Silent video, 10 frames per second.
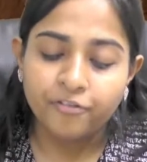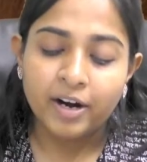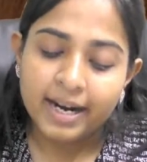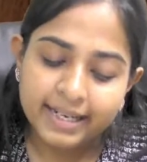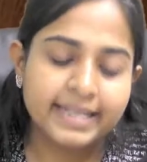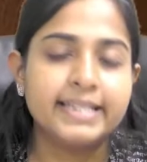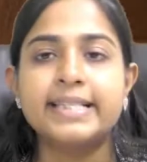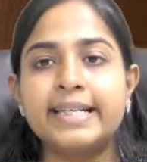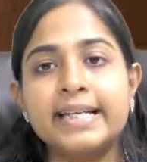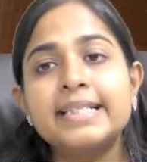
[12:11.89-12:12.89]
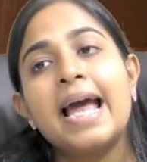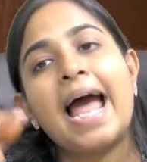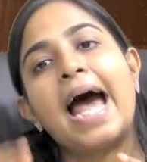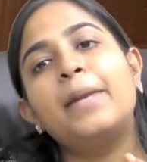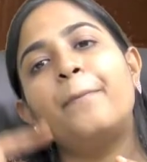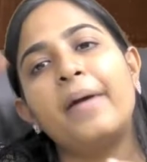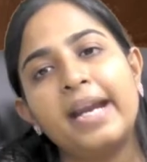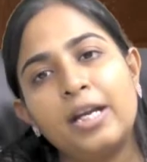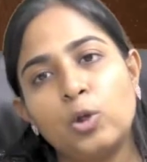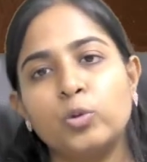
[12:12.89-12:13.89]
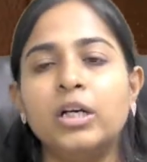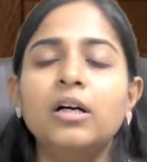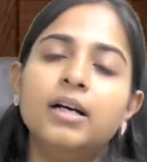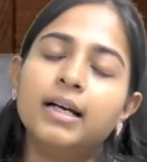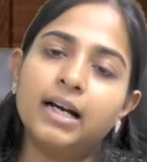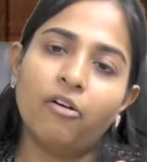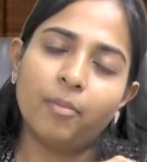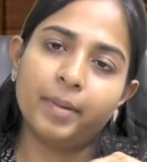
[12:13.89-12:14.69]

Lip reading: TCS and pay it to the government.